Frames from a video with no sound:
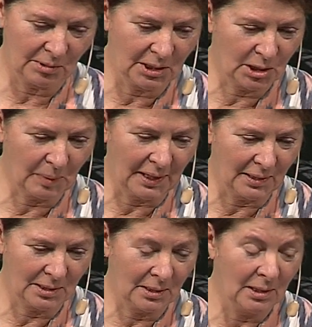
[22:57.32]
of this
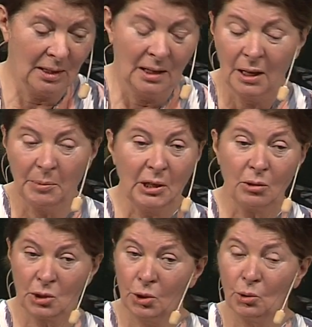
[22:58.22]
space I mean,
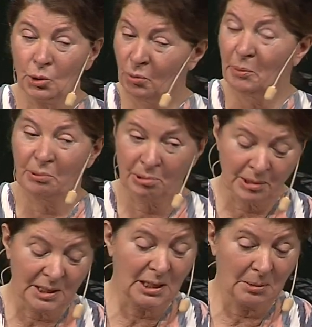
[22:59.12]
our tools were
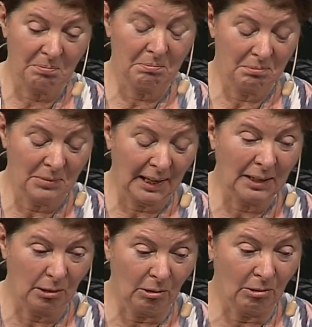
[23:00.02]
pretty
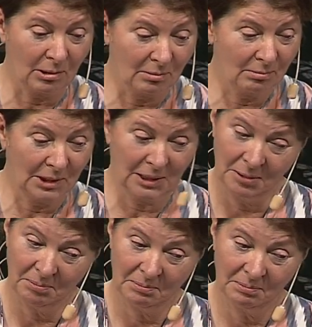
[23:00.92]
analog, you know.